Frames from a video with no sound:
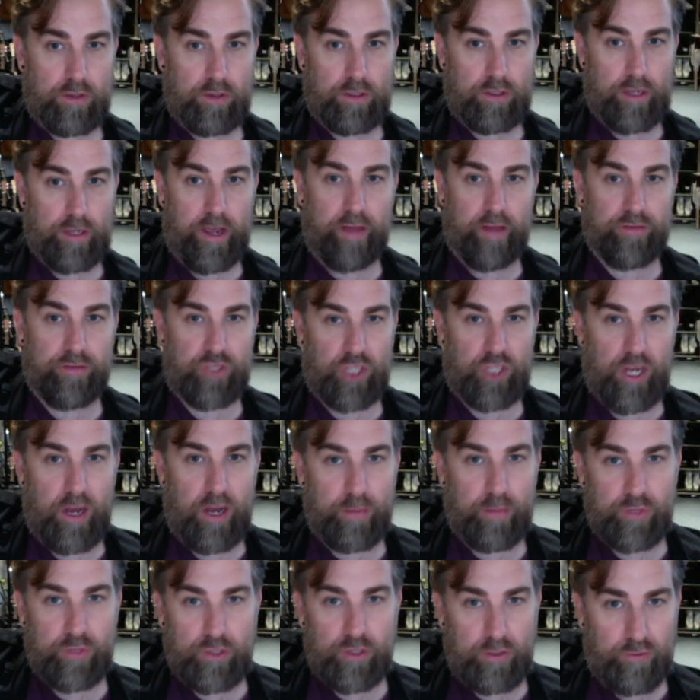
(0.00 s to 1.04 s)
F sharp
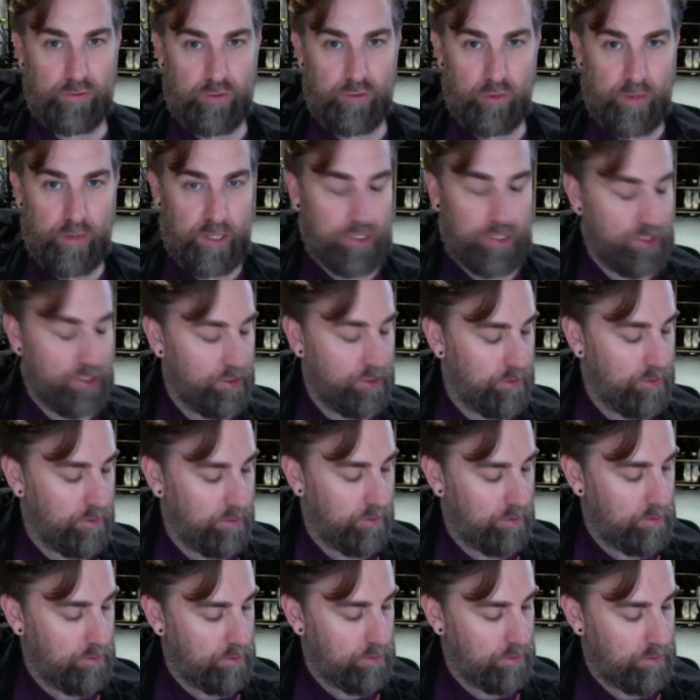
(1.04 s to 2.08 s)
sort of formation,
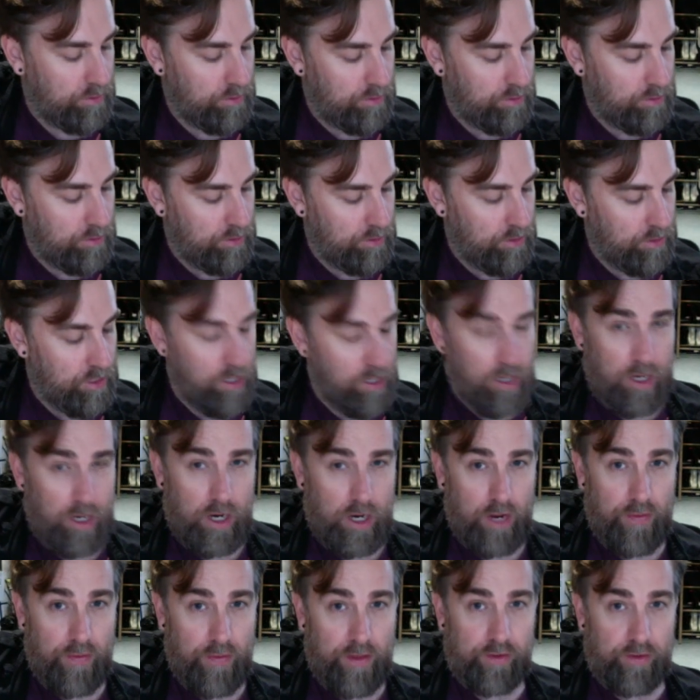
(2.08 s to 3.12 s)

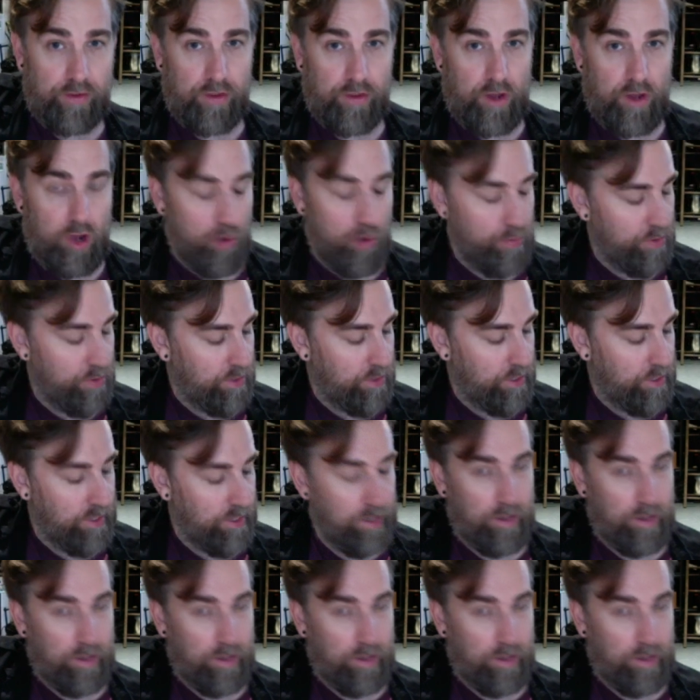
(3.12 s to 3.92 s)
and then to the open D,